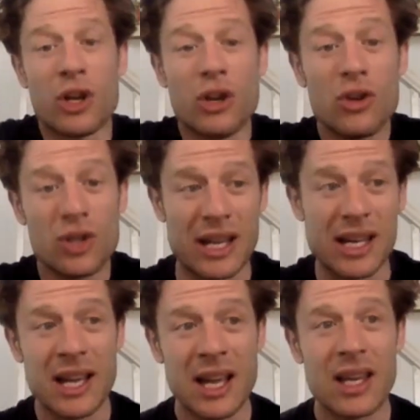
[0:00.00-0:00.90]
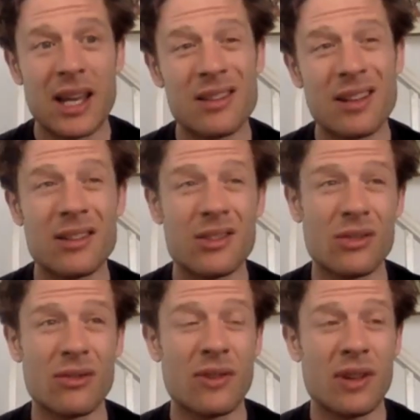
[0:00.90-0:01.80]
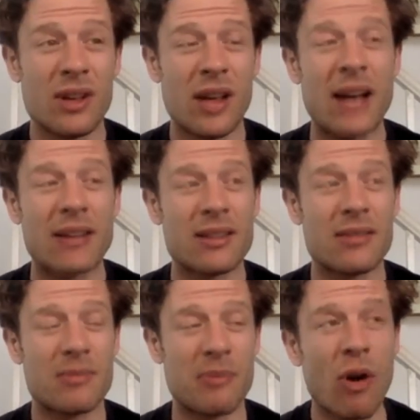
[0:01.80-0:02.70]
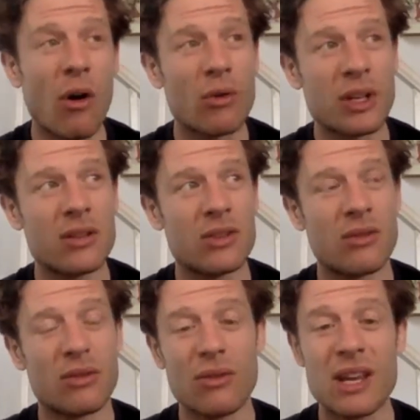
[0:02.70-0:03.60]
Usually kids under sort of act roles under sort of three,